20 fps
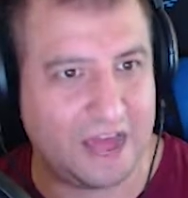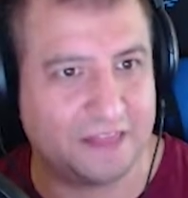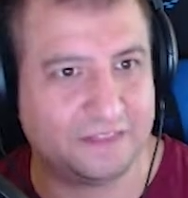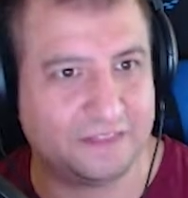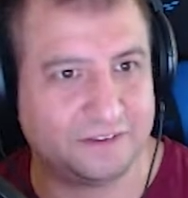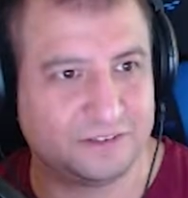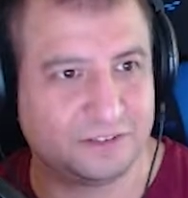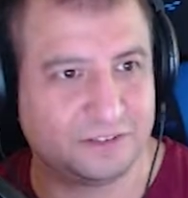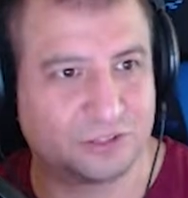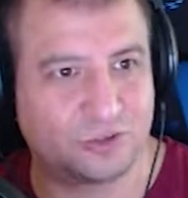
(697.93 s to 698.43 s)

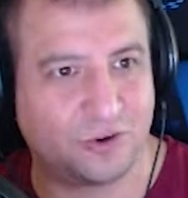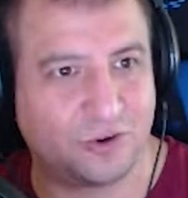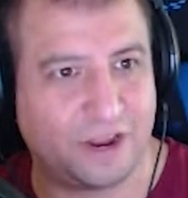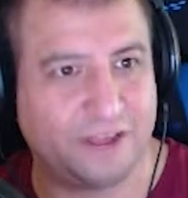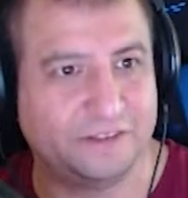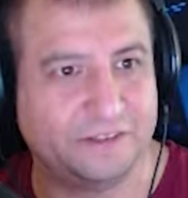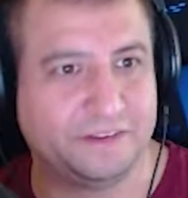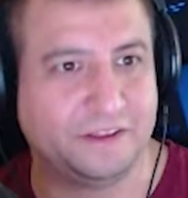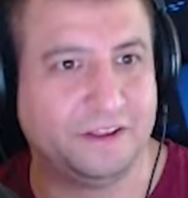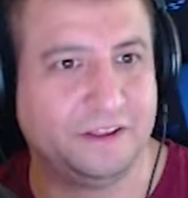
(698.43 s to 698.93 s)
is
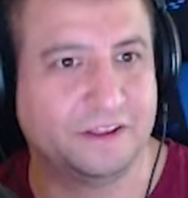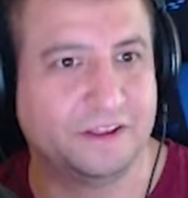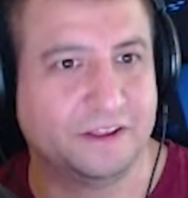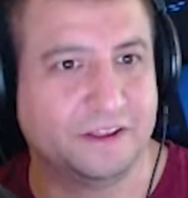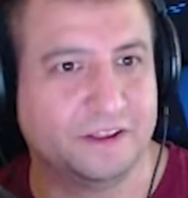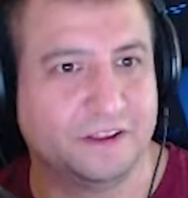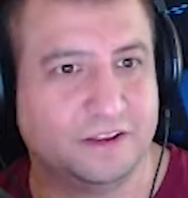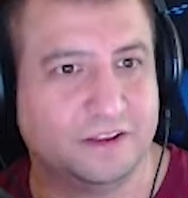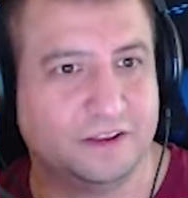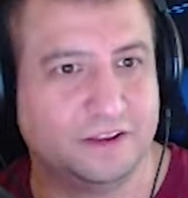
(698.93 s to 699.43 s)
crazy,
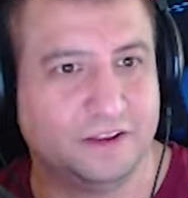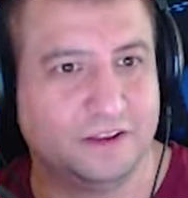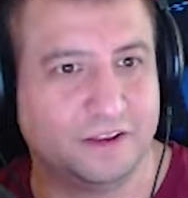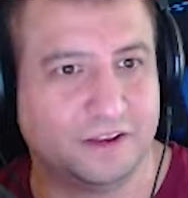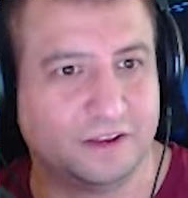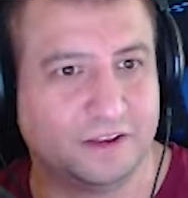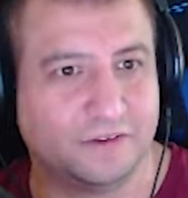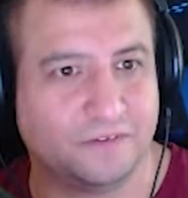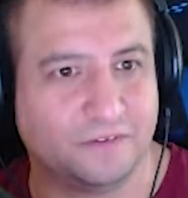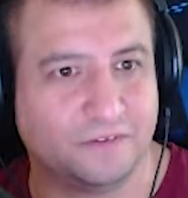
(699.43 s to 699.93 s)
you
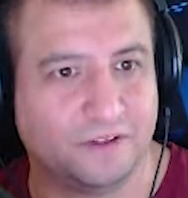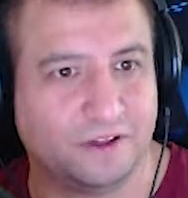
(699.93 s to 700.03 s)
know.